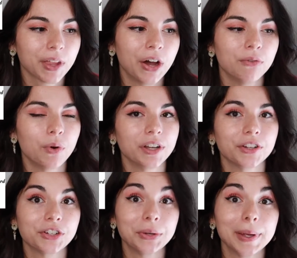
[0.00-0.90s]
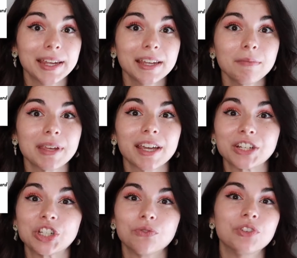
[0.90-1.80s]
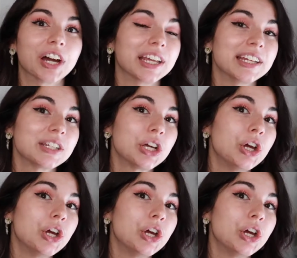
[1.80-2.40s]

of what you're doing because you've done it